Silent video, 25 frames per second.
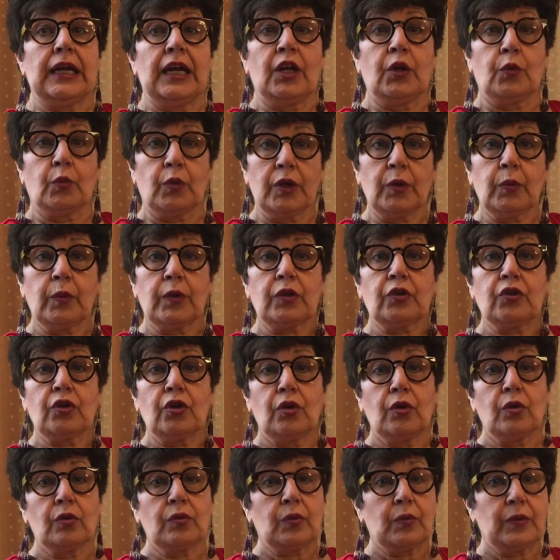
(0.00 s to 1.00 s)
And we were
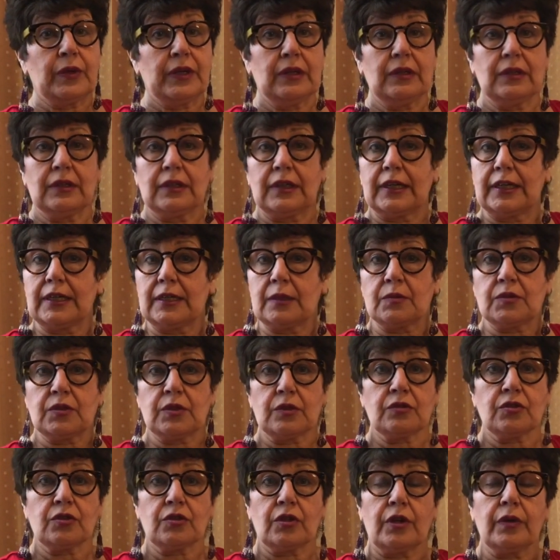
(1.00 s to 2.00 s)
told, well, I am
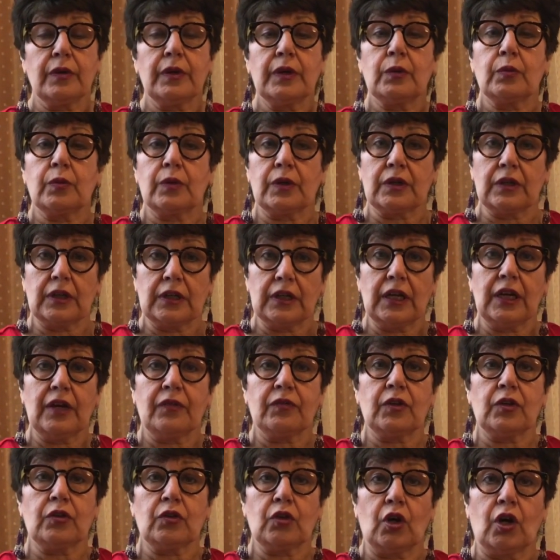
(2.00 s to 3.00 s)
so sorry, we're going to
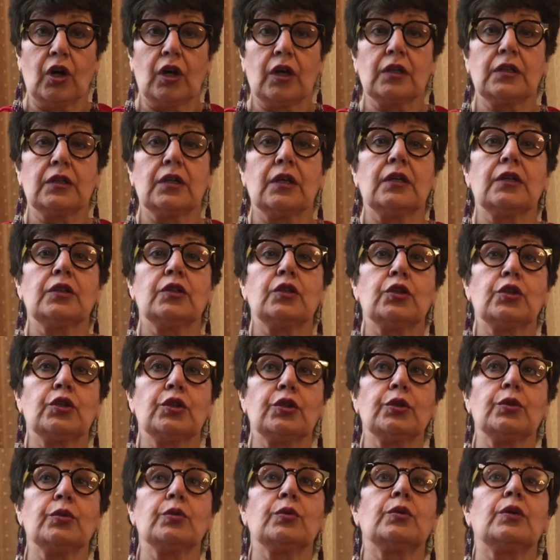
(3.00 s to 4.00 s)
have to talk
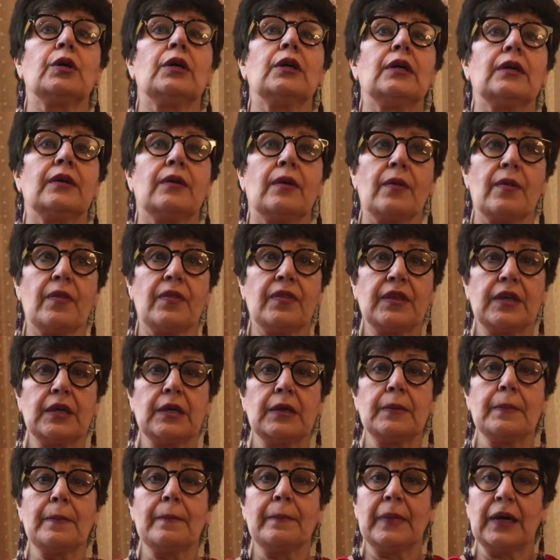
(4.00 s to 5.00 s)
to
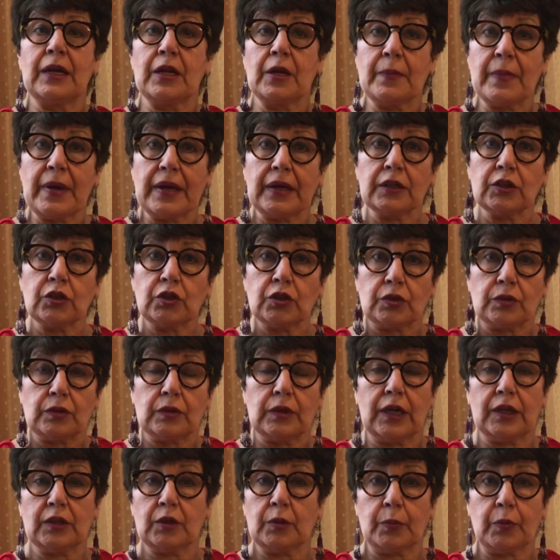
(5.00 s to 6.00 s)
the money manager
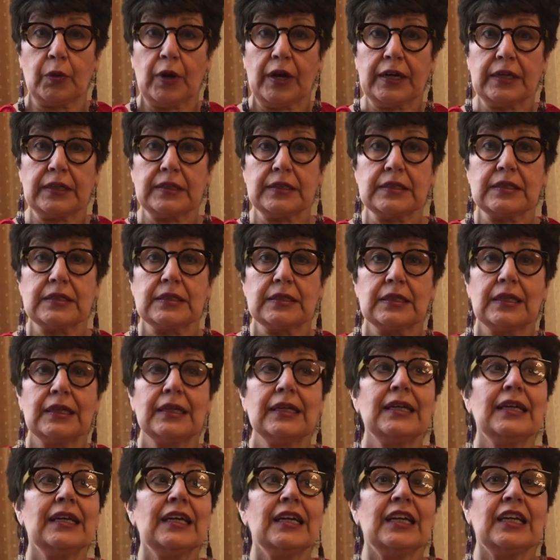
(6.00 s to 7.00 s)
at the practice.
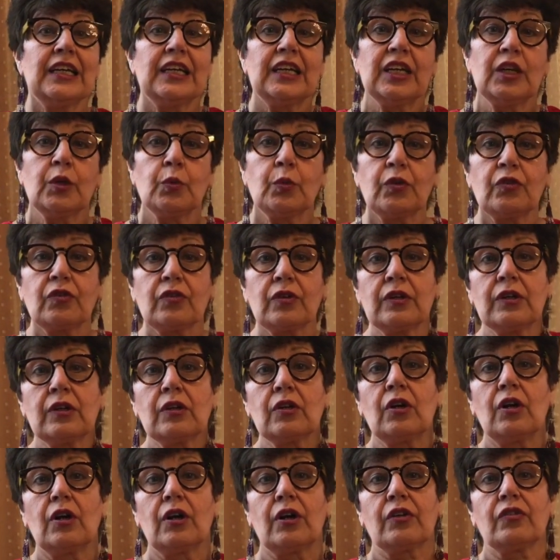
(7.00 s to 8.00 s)
It was going to
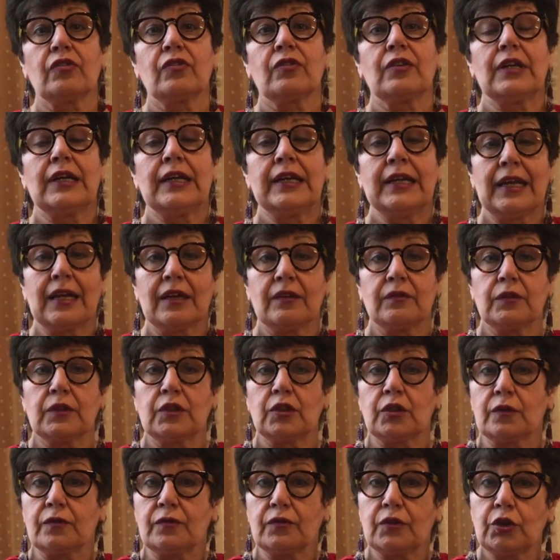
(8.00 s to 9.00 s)
cost an
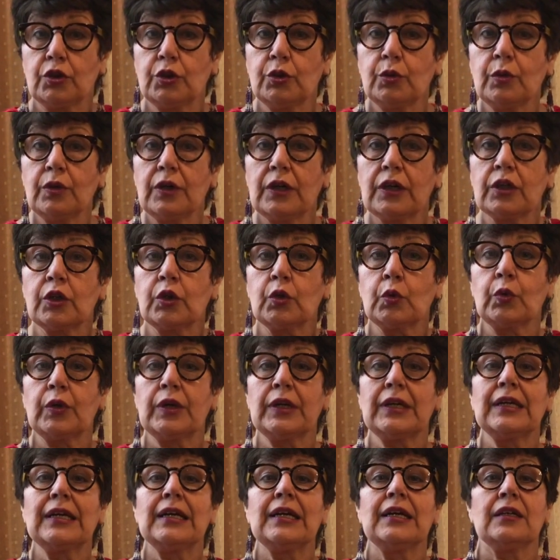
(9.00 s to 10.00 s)
average of $200